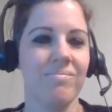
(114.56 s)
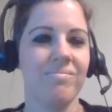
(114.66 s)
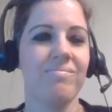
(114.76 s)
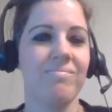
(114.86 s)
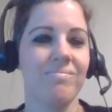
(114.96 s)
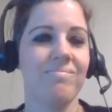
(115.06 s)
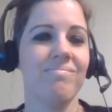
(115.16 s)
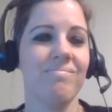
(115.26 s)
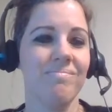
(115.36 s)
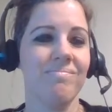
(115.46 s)

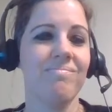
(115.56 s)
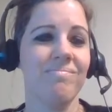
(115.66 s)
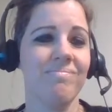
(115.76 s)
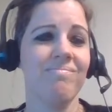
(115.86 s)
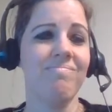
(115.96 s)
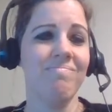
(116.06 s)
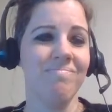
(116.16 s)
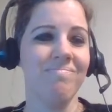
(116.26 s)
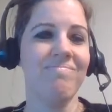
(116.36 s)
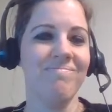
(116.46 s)

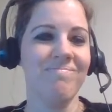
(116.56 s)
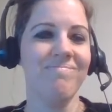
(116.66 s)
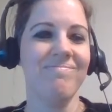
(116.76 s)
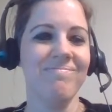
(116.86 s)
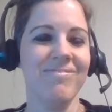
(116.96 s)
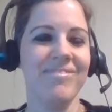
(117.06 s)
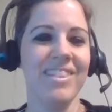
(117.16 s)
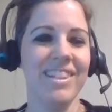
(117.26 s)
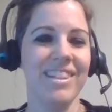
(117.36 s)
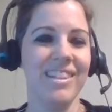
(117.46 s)

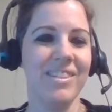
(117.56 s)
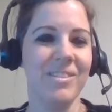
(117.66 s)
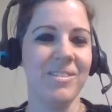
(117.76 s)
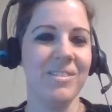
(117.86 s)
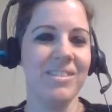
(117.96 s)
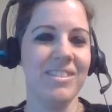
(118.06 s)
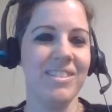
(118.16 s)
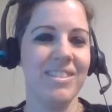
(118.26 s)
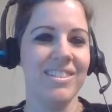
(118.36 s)
The person shown says nothing.